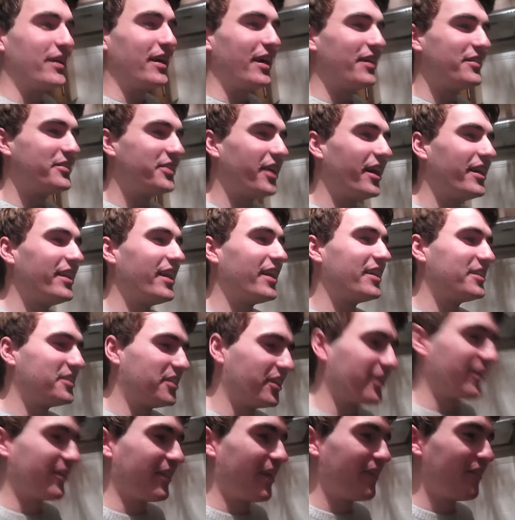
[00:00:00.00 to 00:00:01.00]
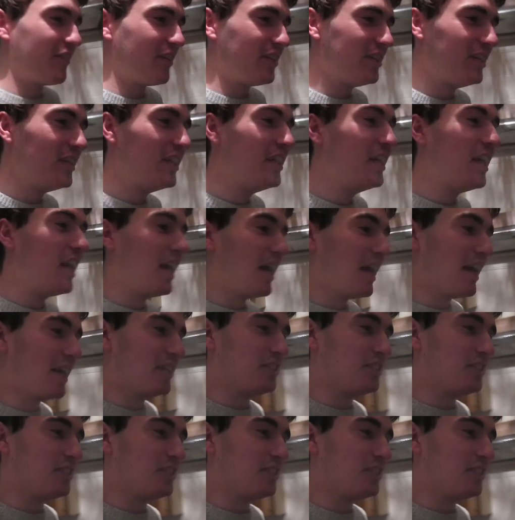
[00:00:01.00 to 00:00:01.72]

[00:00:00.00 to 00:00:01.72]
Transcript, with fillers: I tried that trick and I